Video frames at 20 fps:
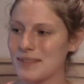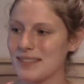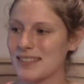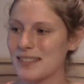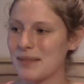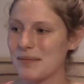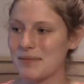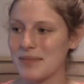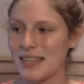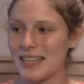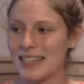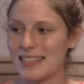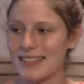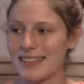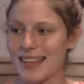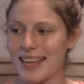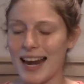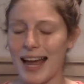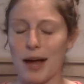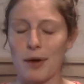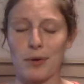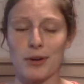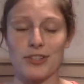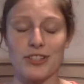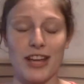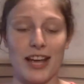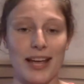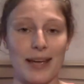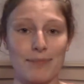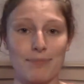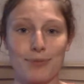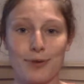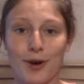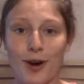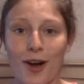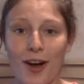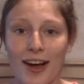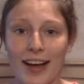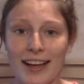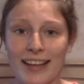some things that I wish I had
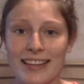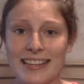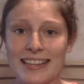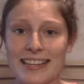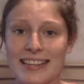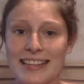brought,